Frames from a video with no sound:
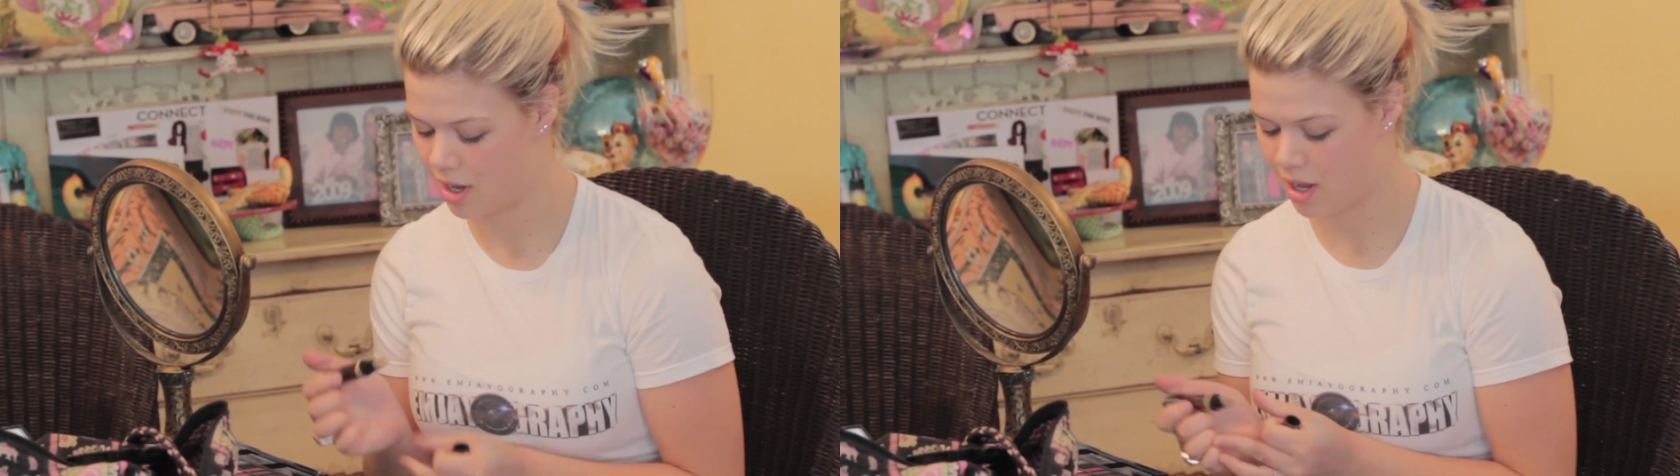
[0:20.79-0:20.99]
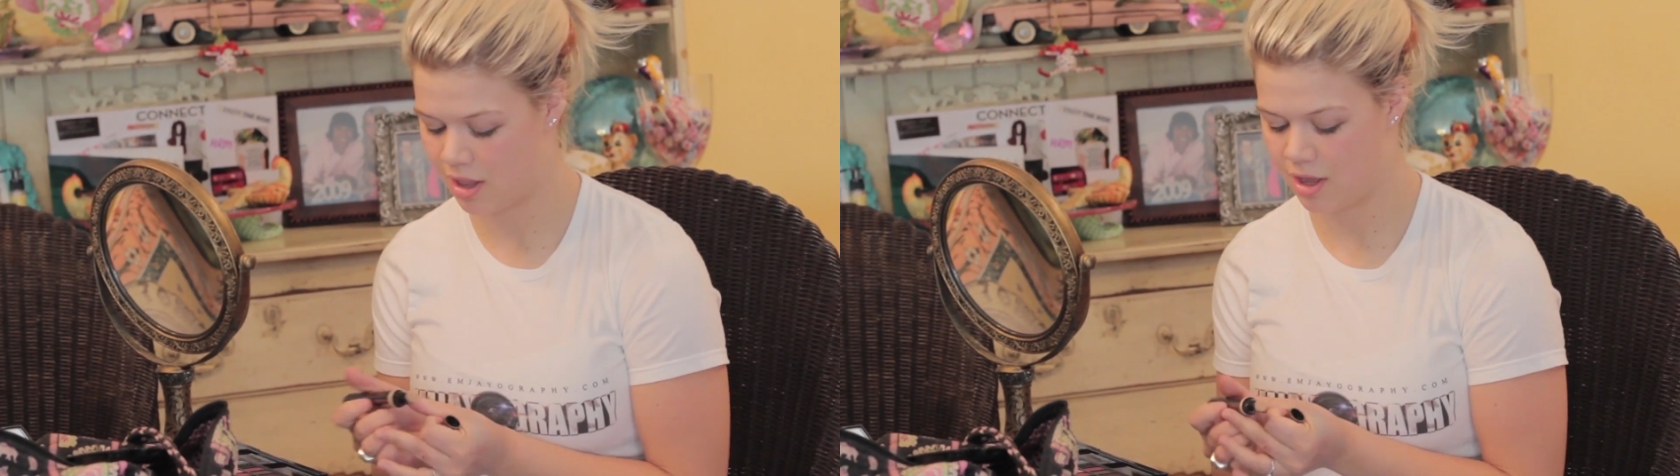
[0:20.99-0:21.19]

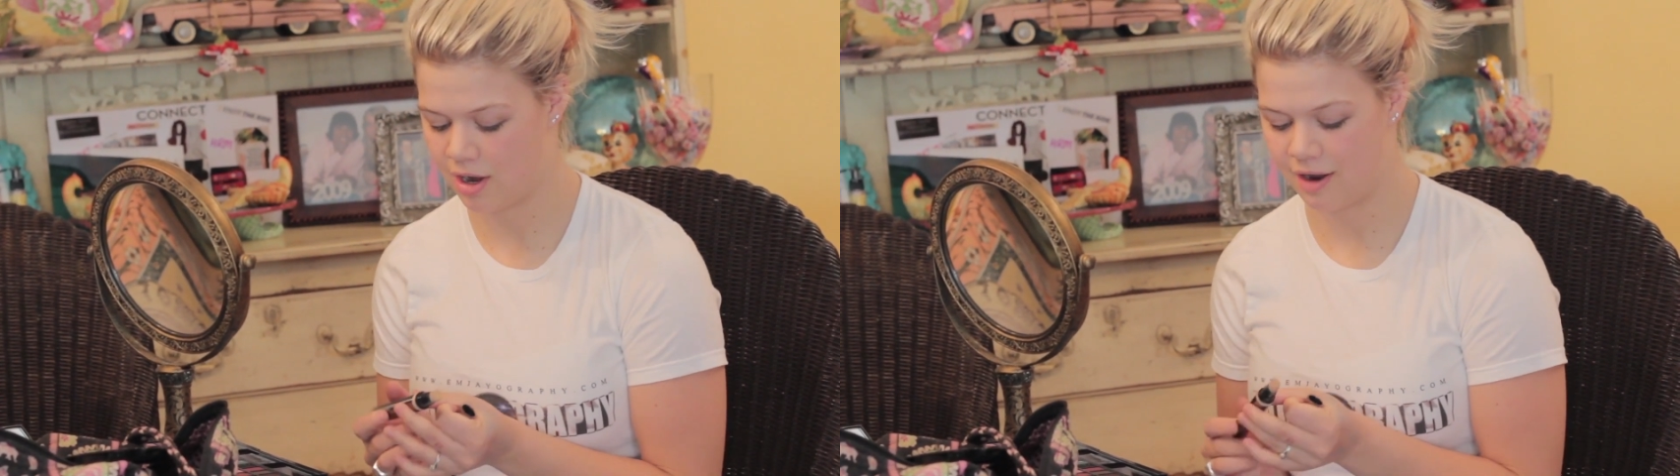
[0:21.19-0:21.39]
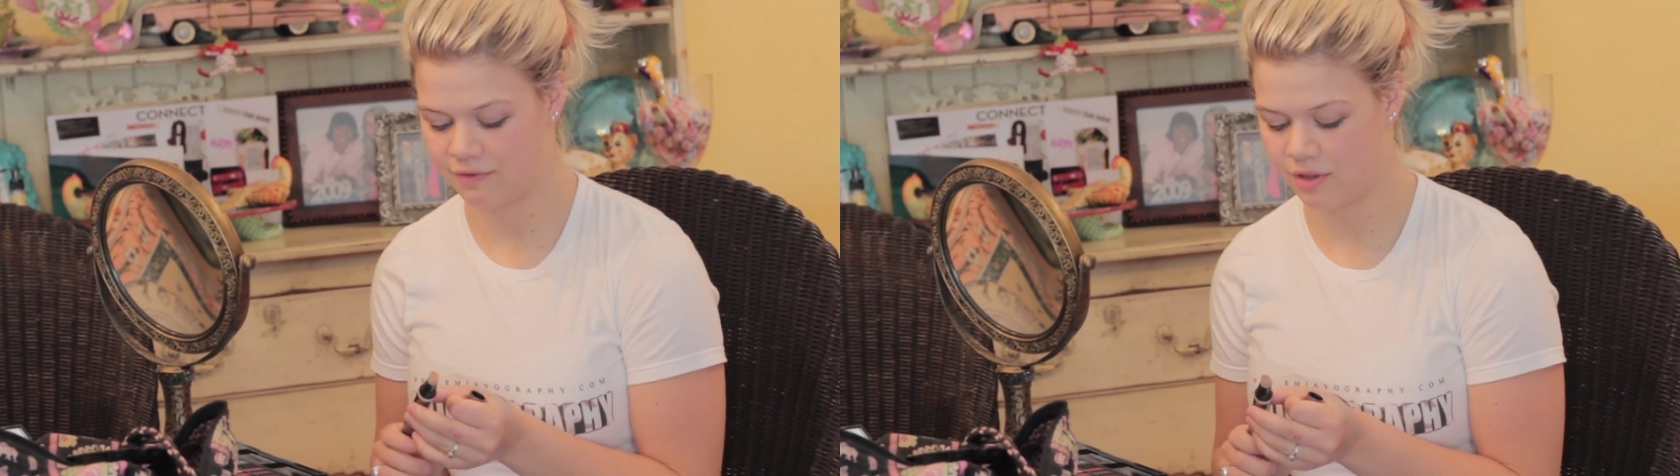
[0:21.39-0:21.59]
And
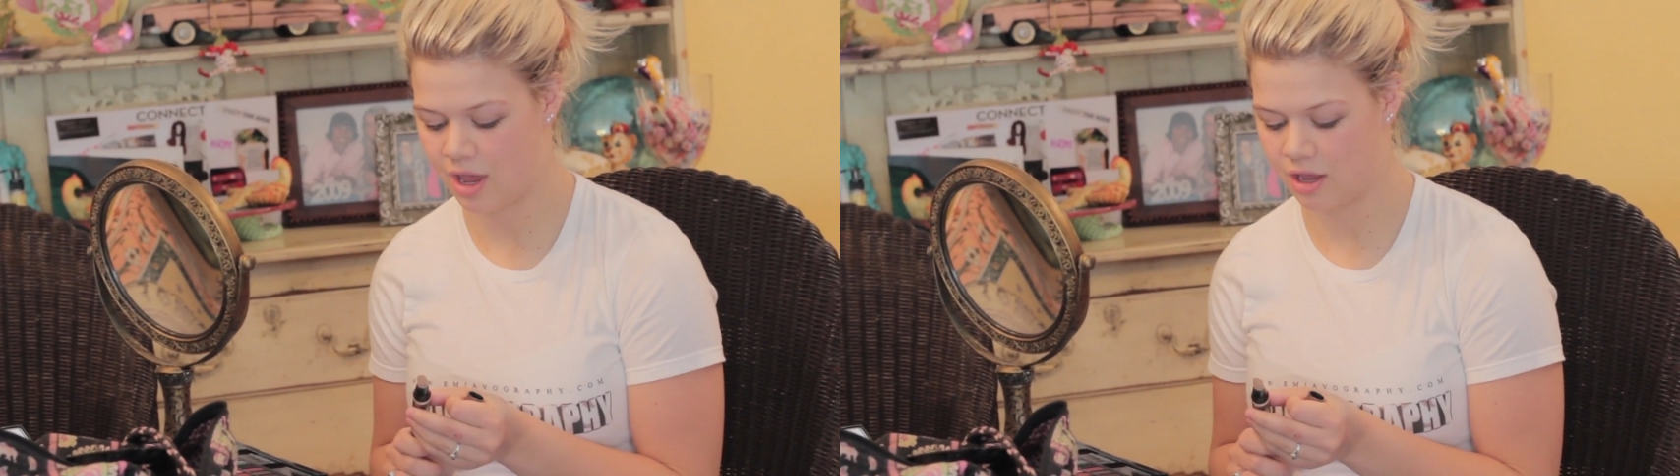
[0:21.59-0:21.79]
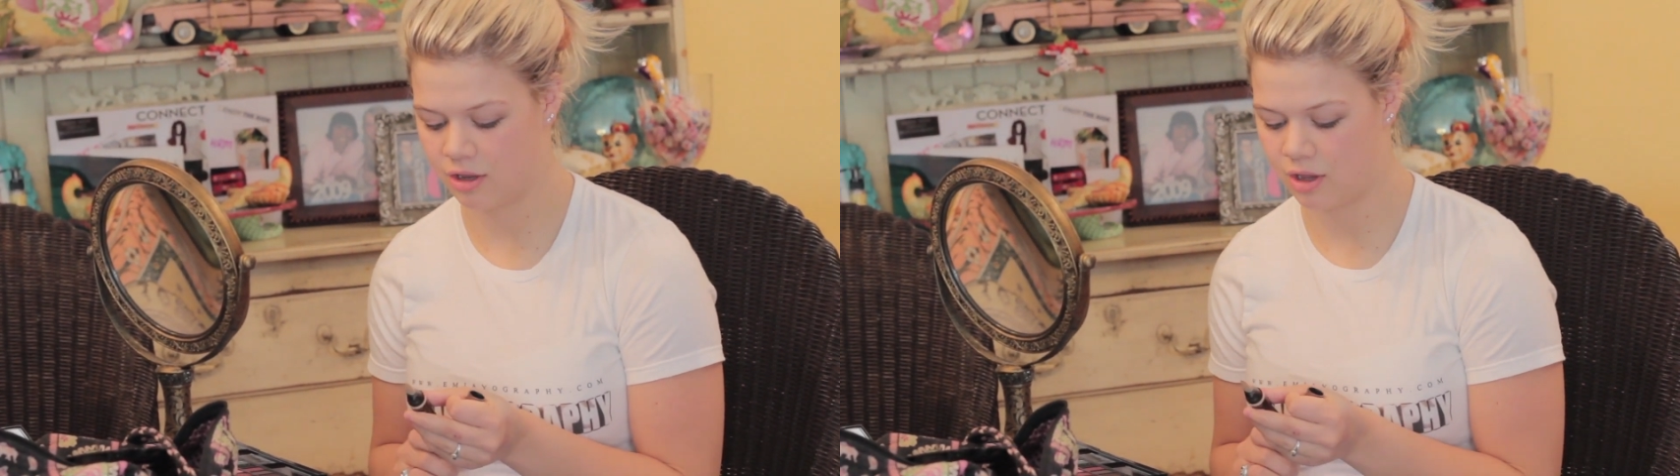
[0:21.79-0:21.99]
then after
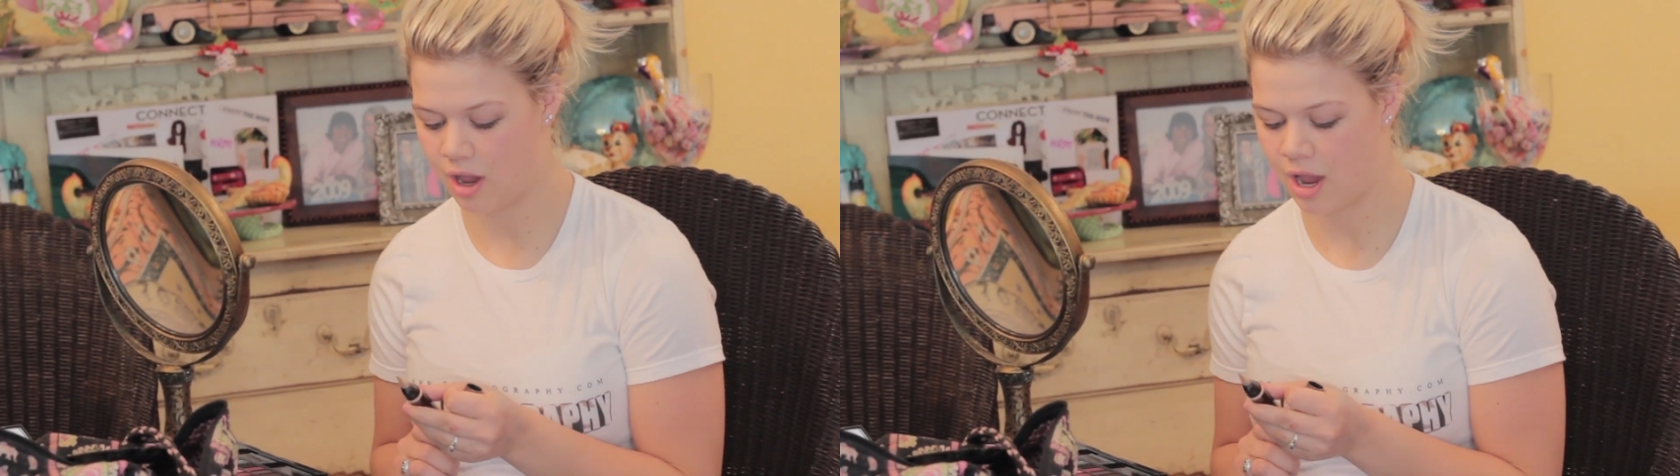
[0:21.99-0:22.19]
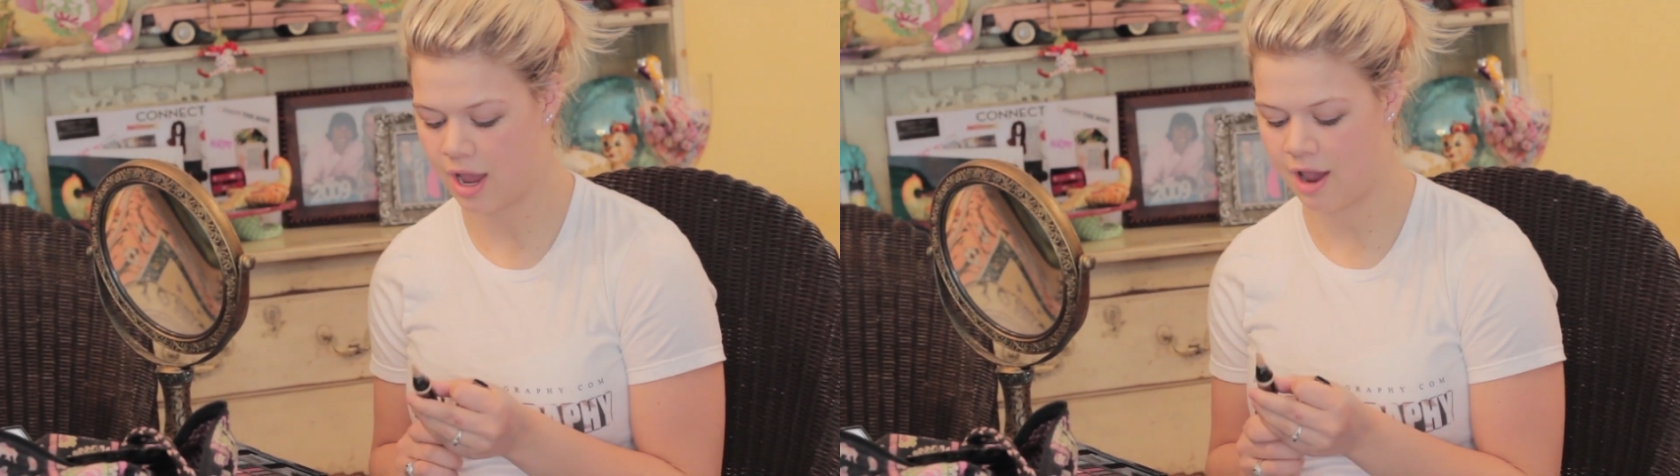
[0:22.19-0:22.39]
that,
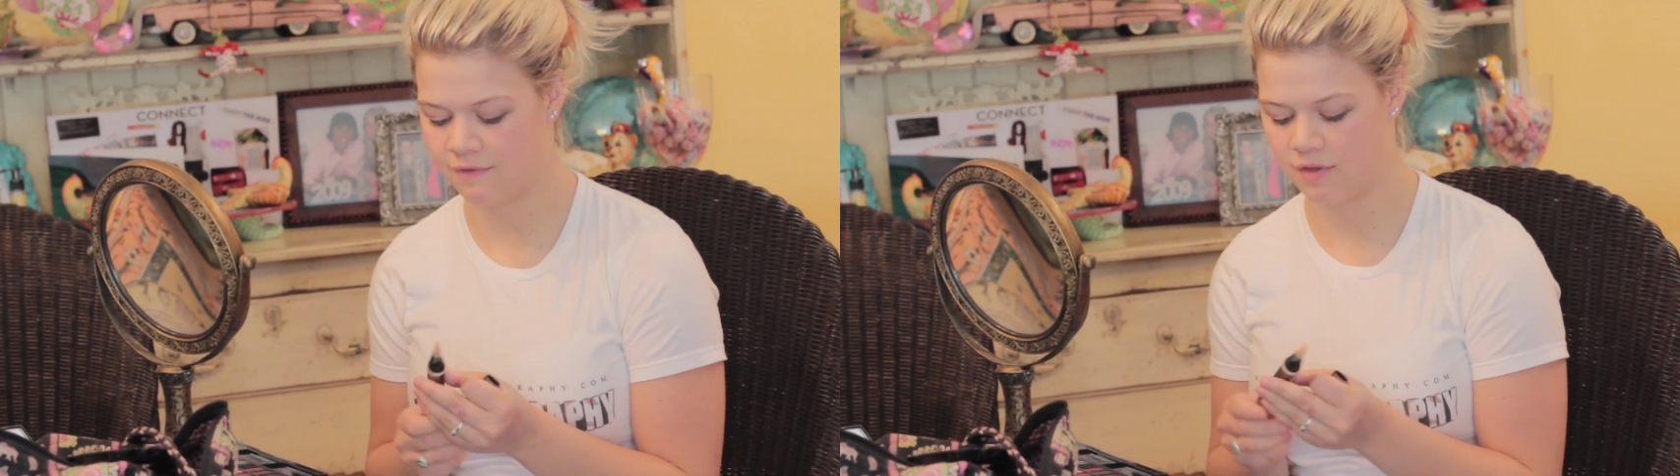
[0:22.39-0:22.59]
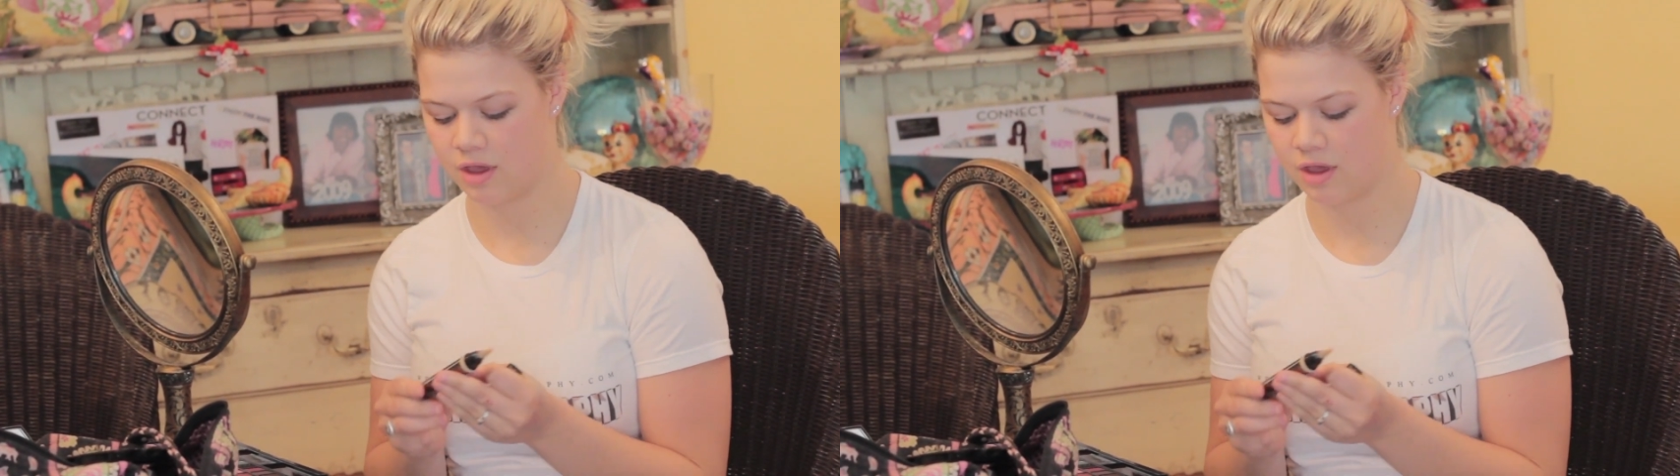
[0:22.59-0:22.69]
I have